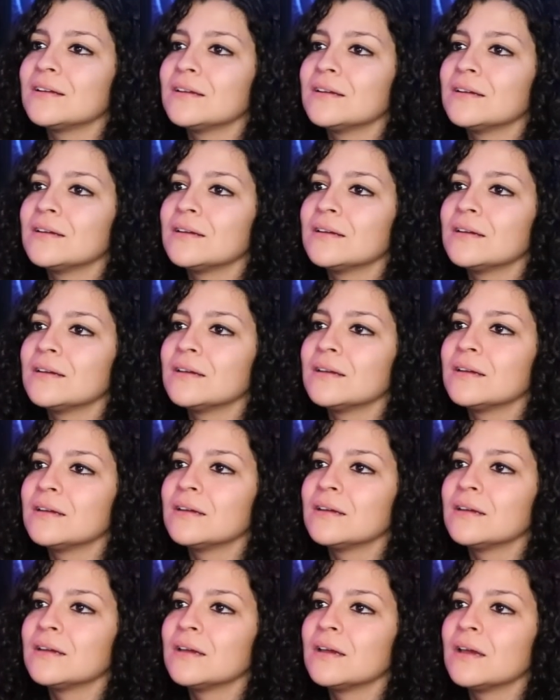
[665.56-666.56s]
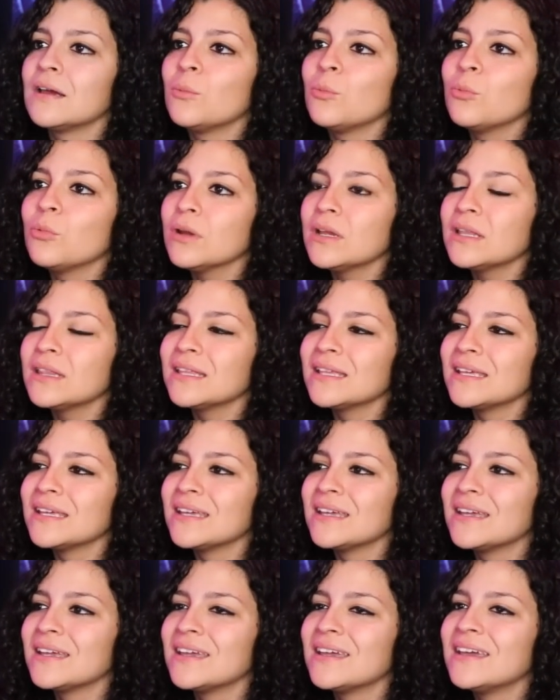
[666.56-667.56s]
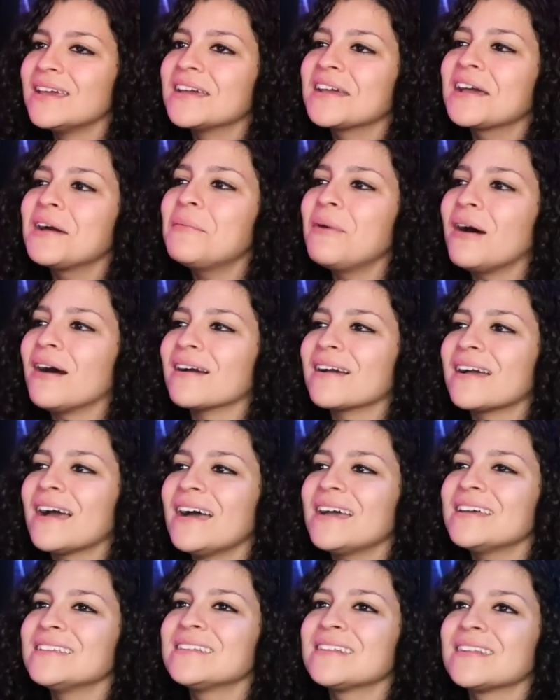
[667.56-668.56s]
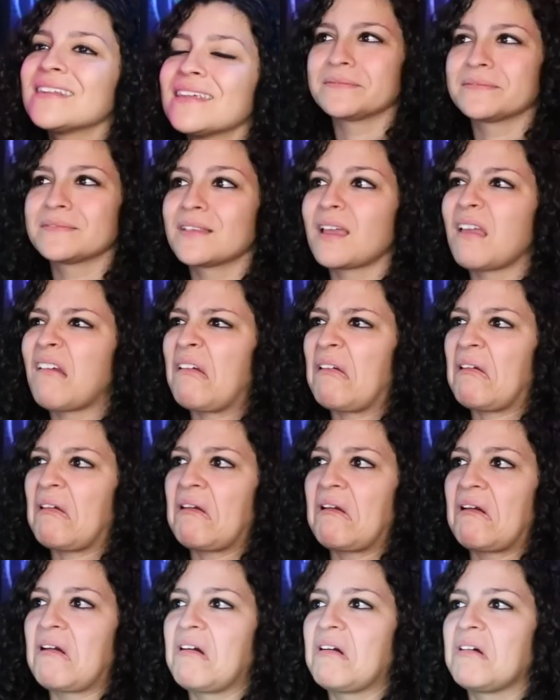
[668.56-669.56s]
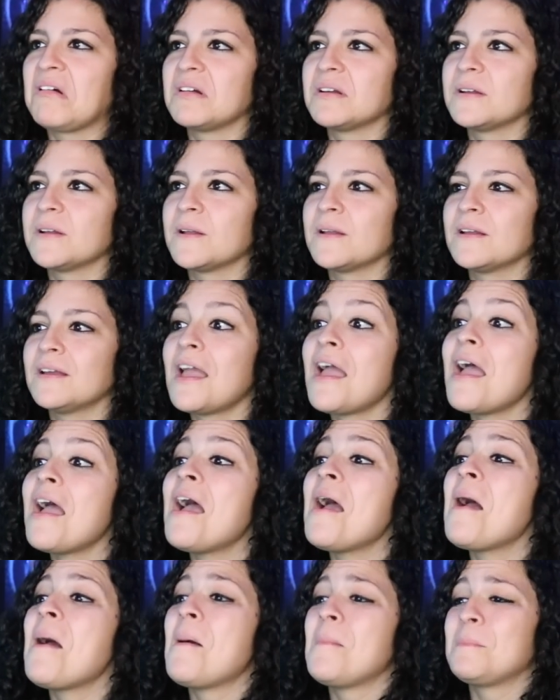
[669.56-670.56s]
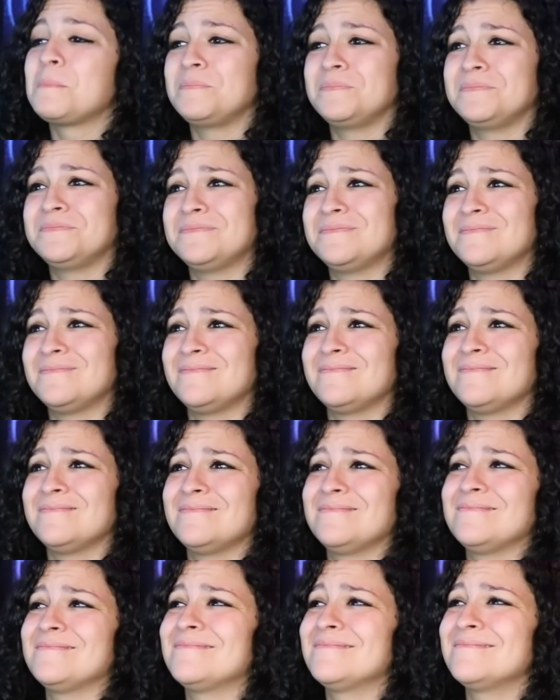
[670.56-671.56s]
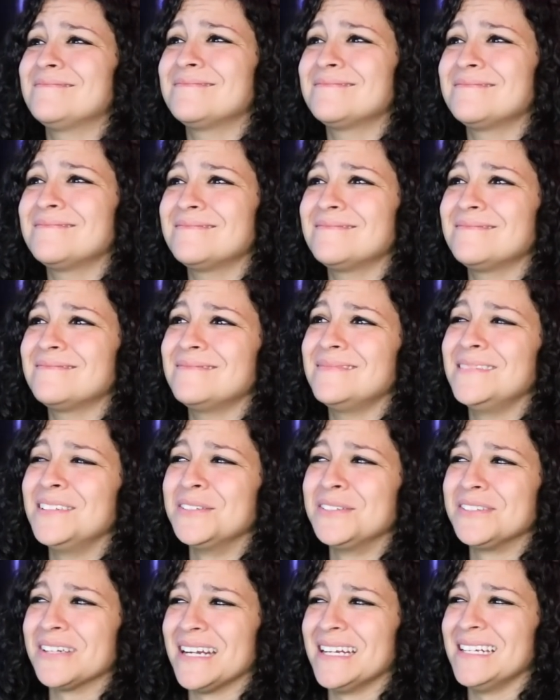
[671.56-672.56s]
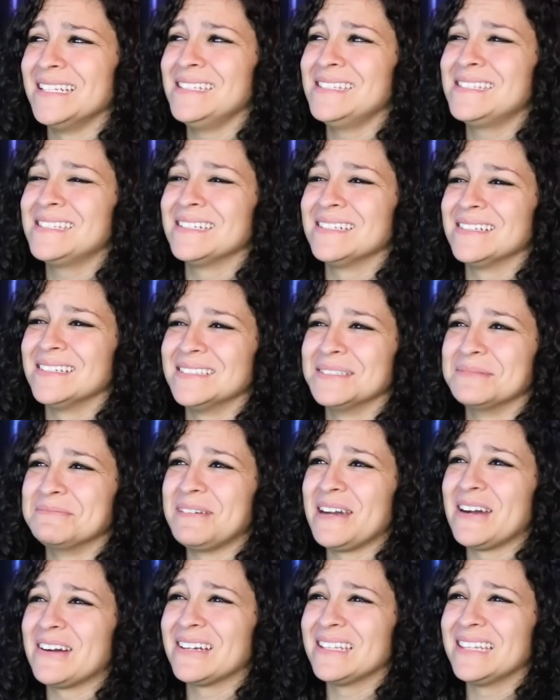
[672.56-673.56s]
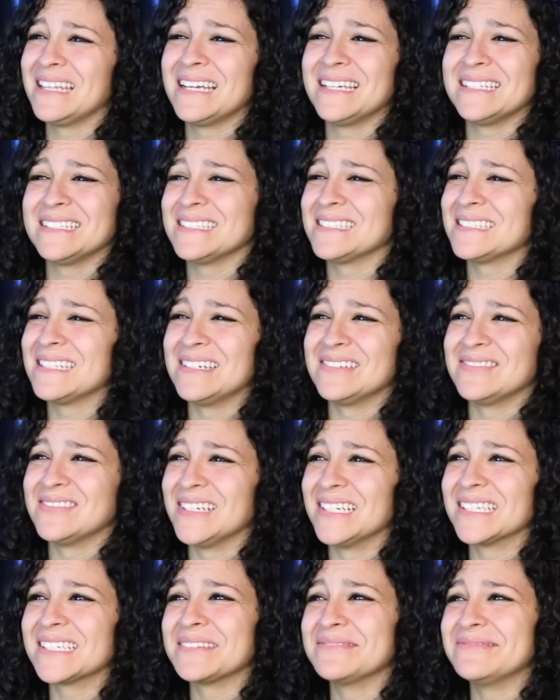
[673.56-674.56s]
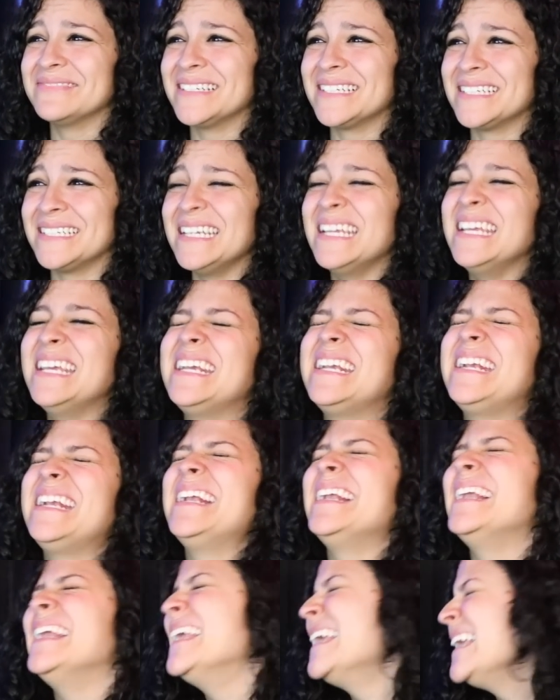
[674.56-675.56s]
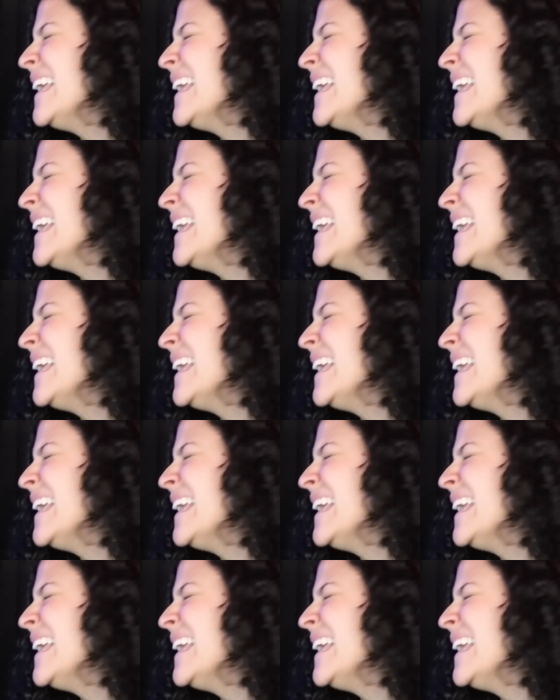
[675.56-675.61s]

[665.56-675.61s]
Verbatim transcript: just us. Really? Come on, guys. Oh. Uh, it's not so much a pit of You try to sit on the power lines? It's not